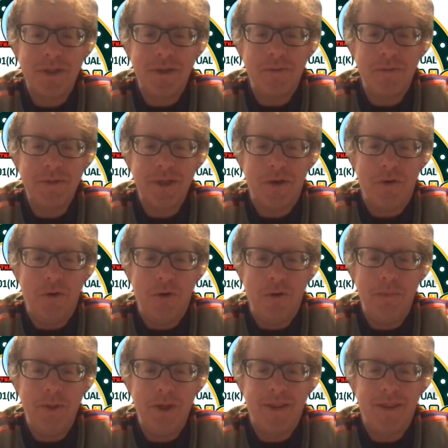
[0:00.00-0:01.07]
There was a whole
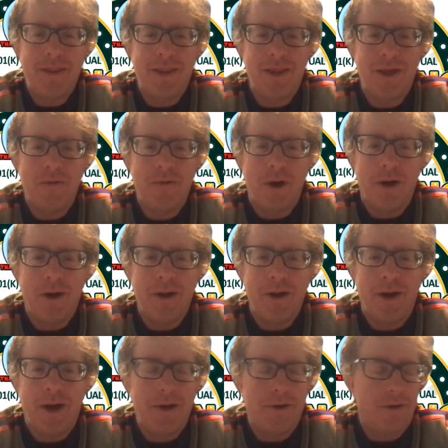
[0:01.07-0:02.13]
big thing where,
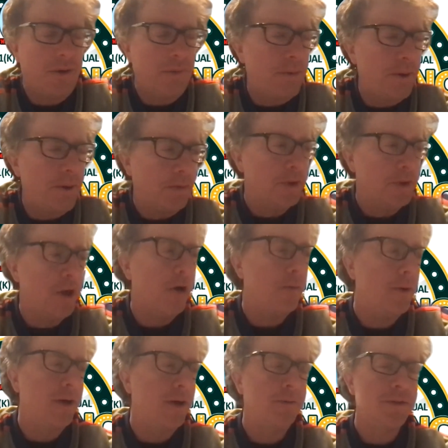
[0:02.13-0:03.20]
I don't know if people know,
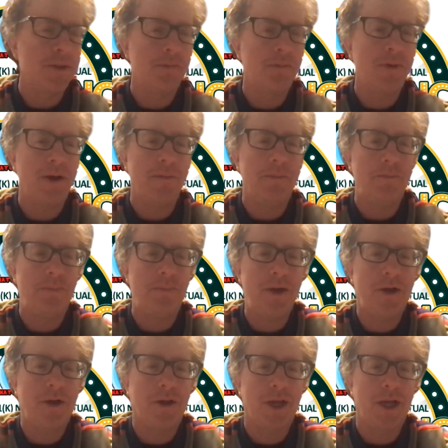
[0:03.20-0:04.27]
but it was a
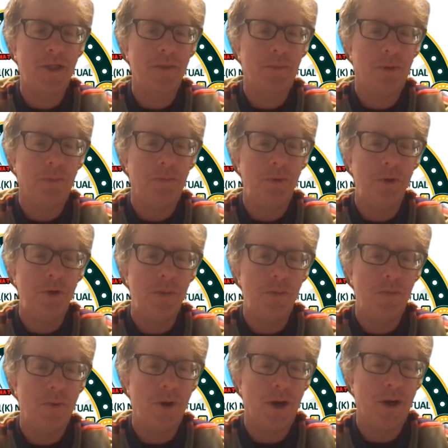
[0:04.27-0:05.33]
big collectible
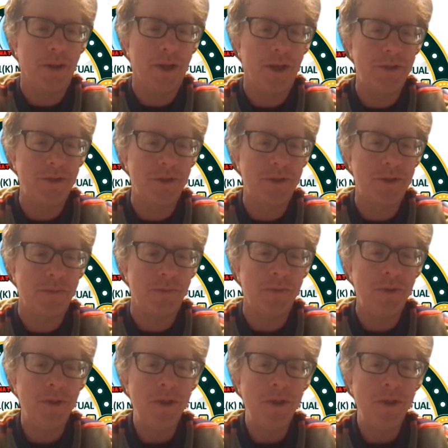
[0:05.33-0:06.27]
boom where they took some